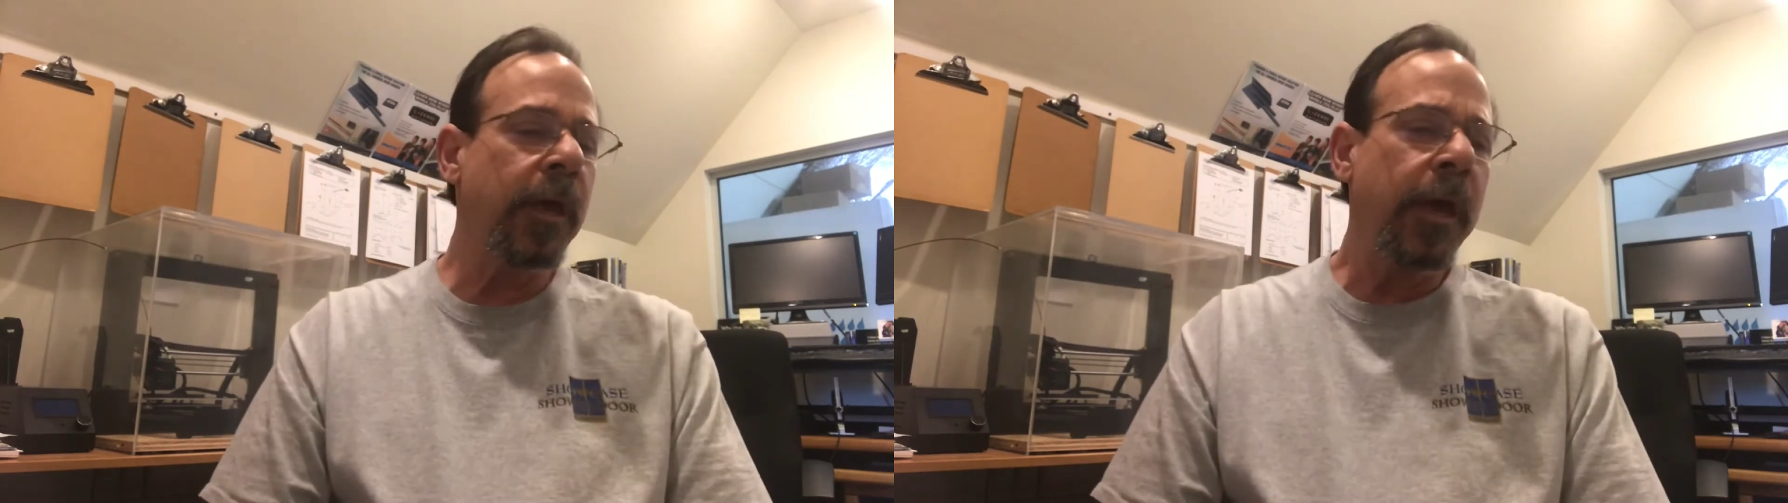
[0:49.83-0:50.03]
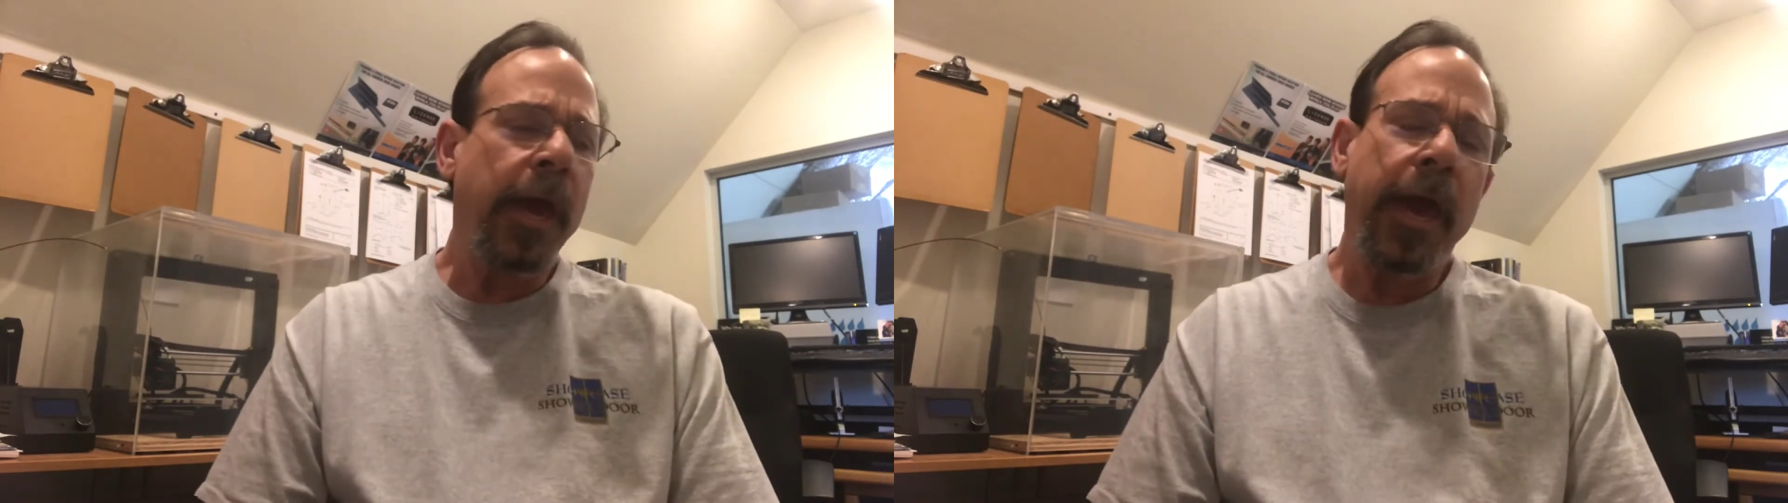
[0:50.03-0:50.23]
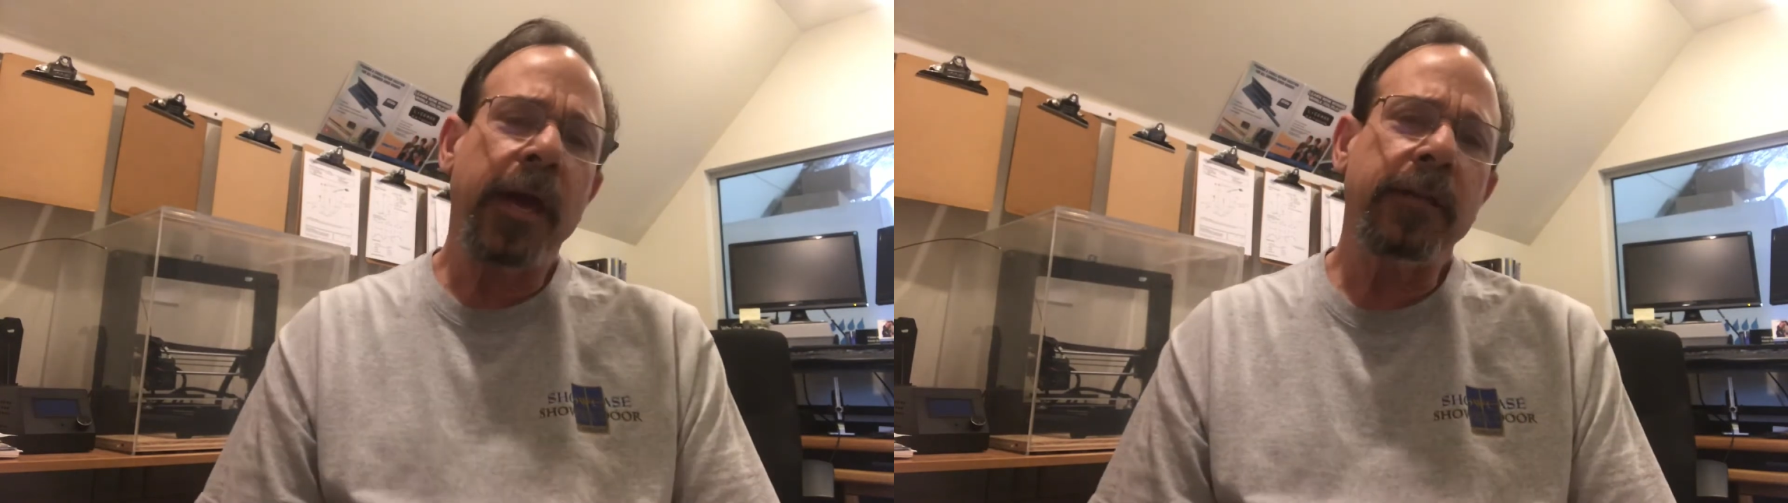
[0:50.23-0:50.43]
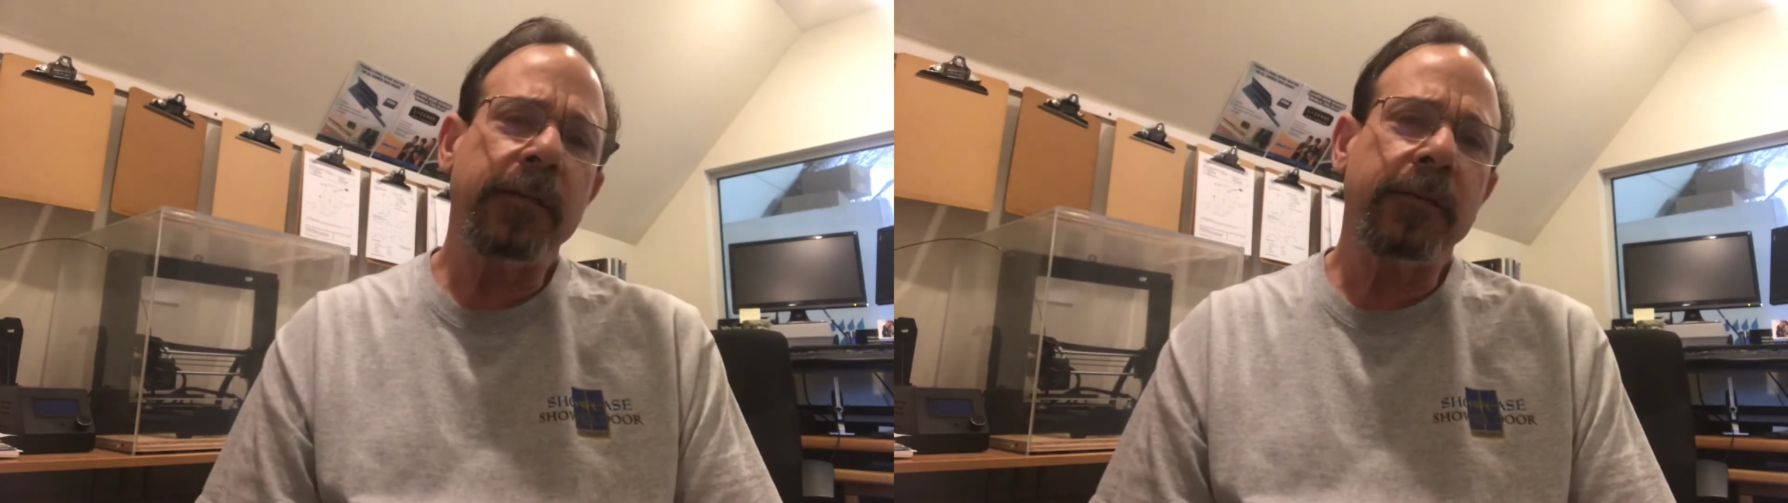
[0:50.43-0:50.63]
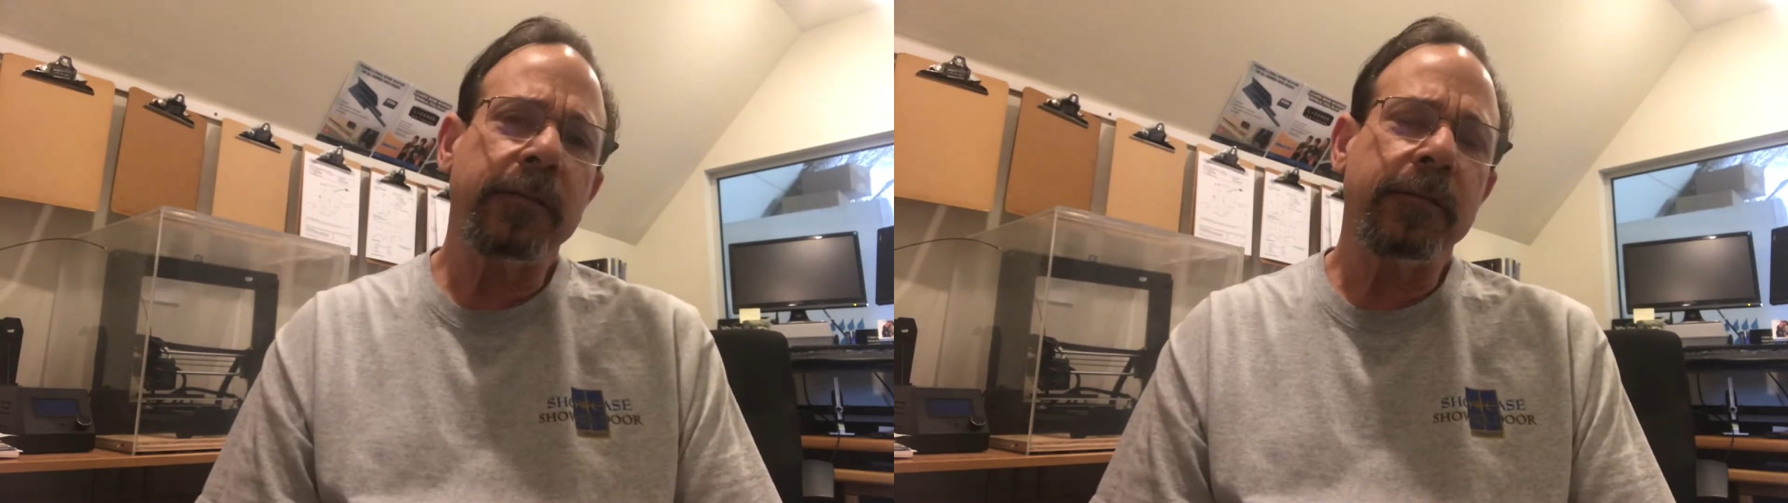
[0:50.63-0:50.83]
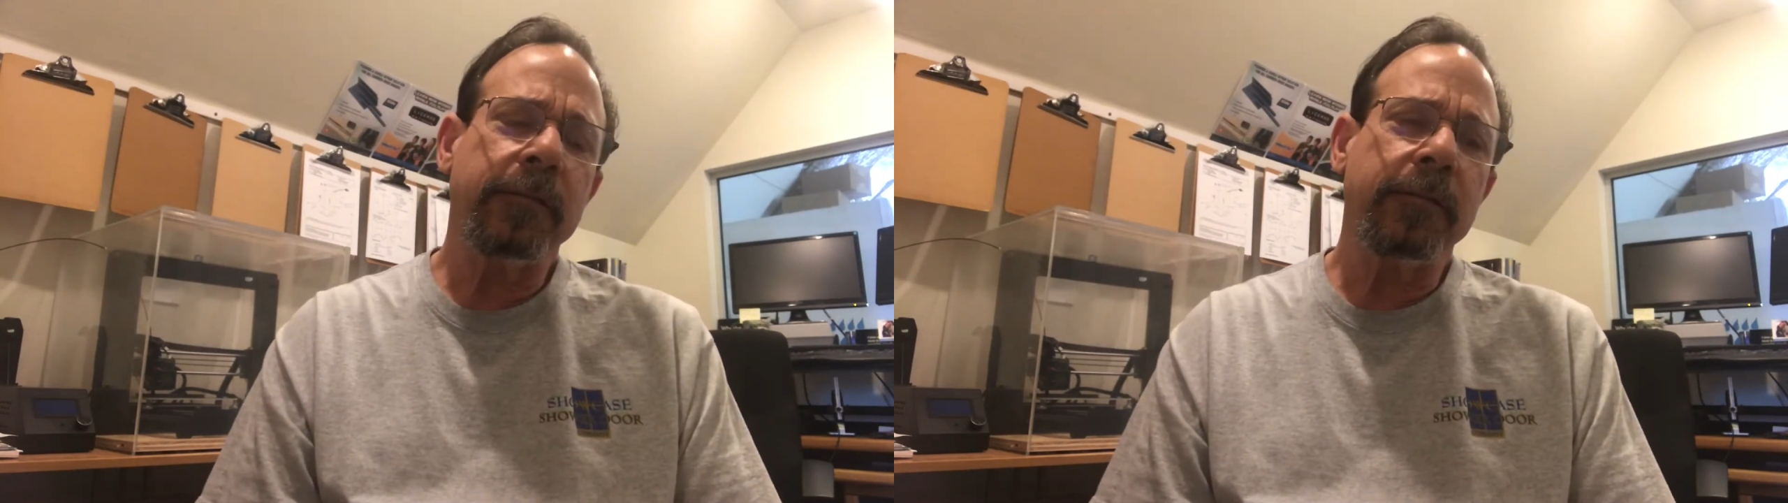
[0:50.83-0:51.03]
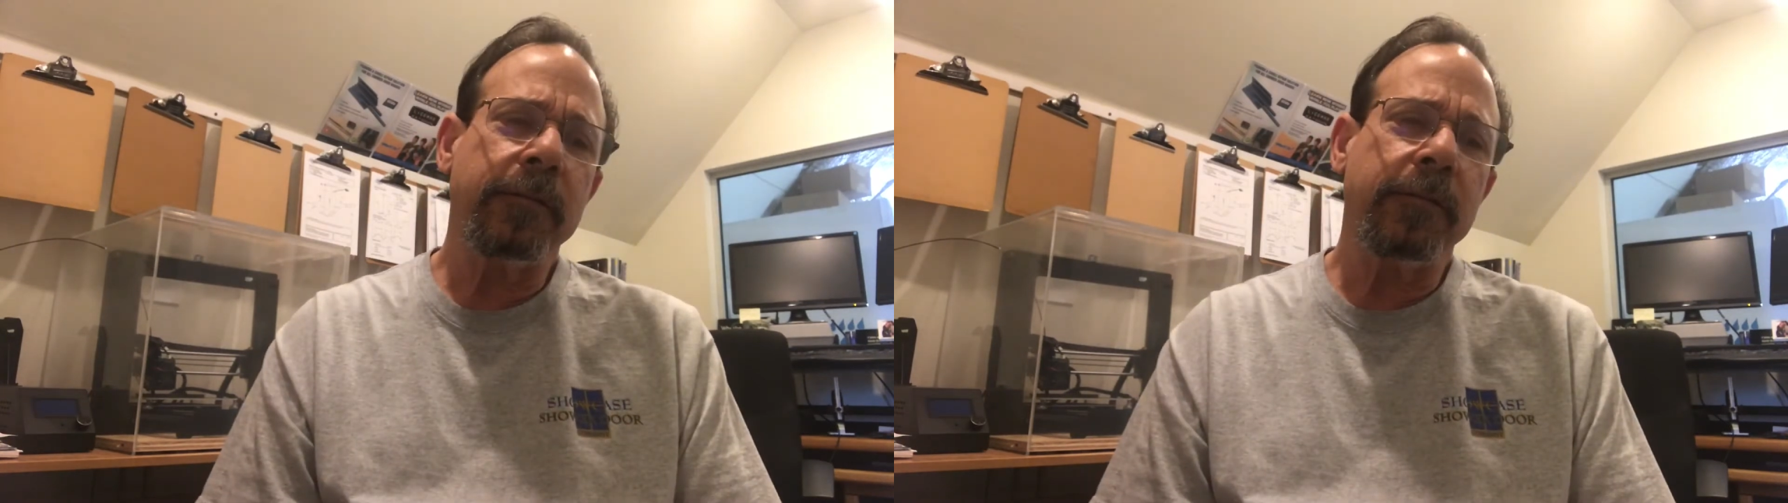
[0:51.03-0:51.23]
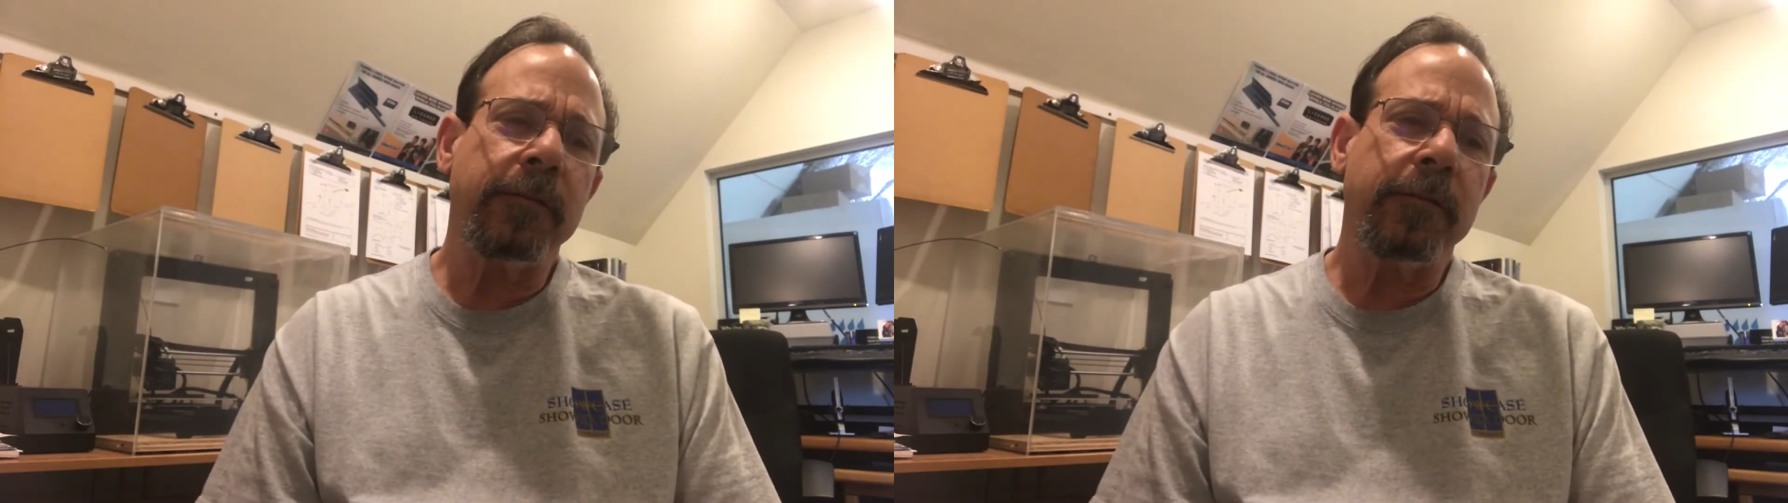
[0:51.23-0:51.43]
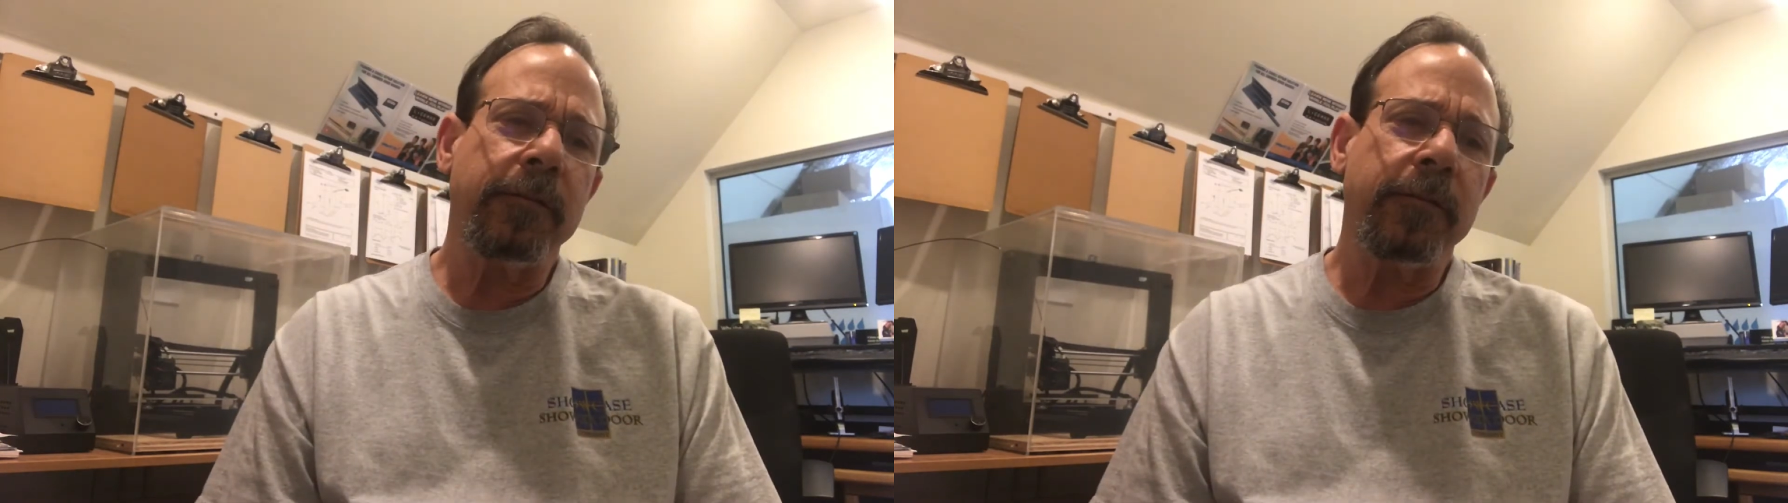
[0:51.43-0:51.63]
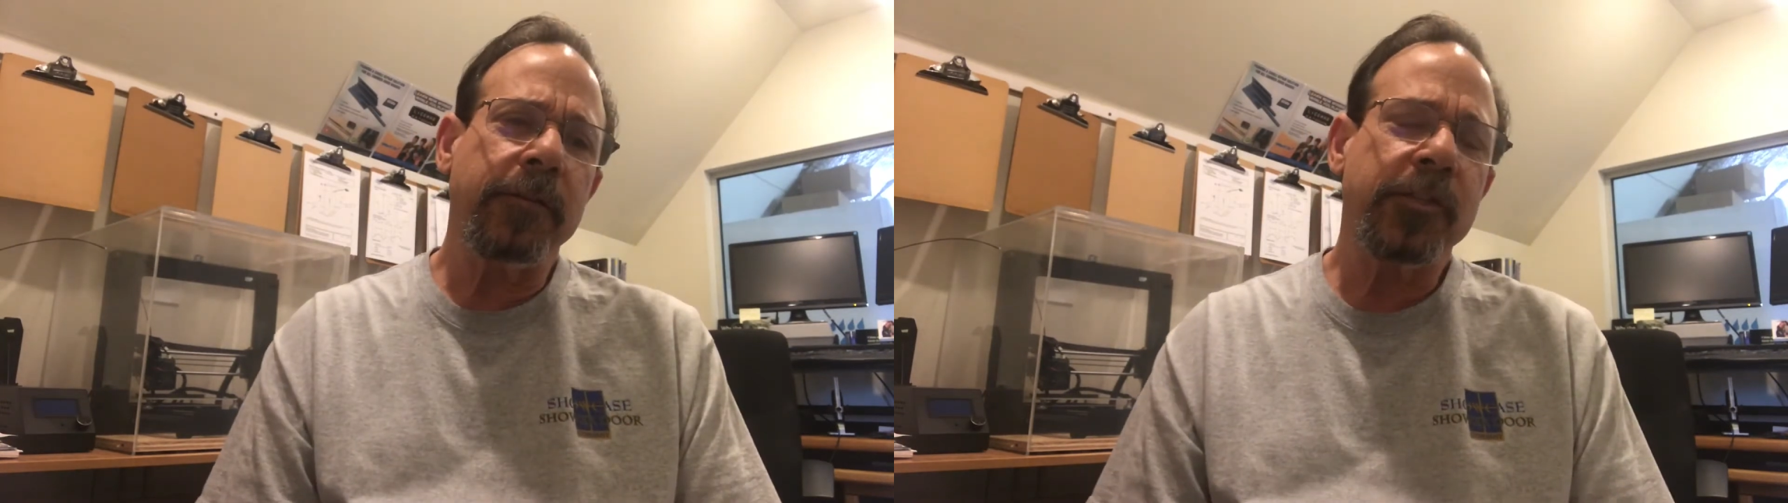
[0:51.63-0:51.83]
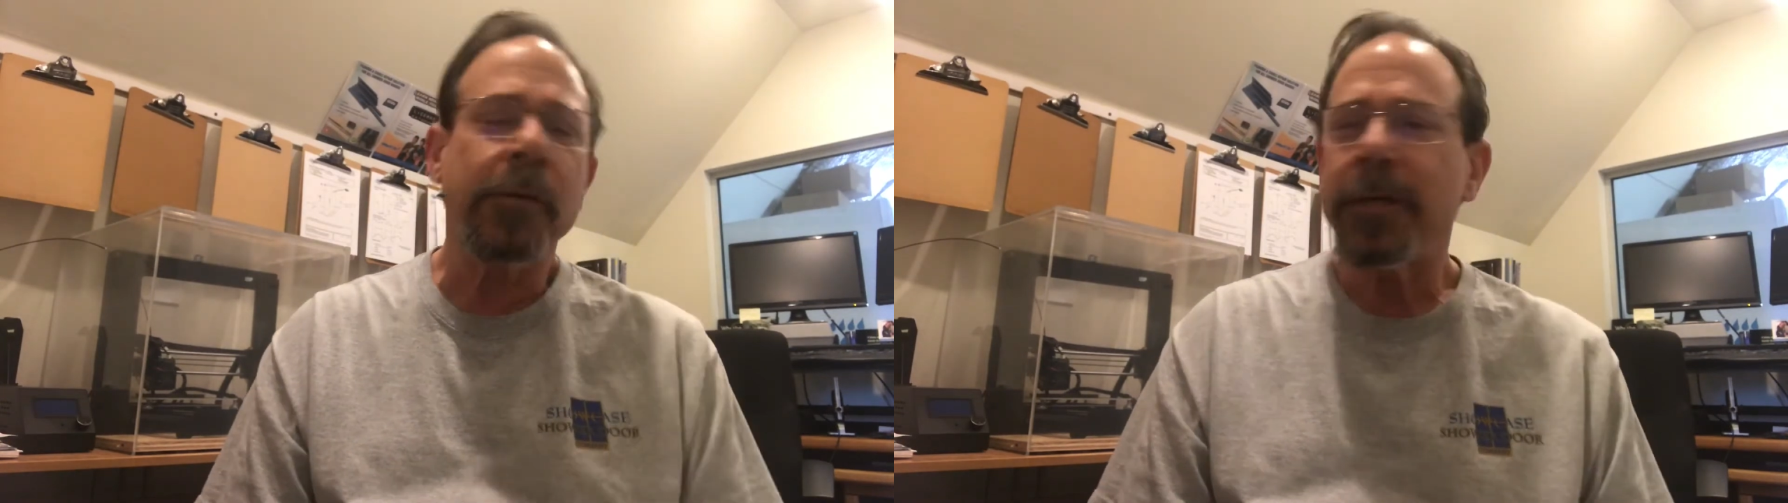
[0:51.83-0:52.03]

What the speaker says: And something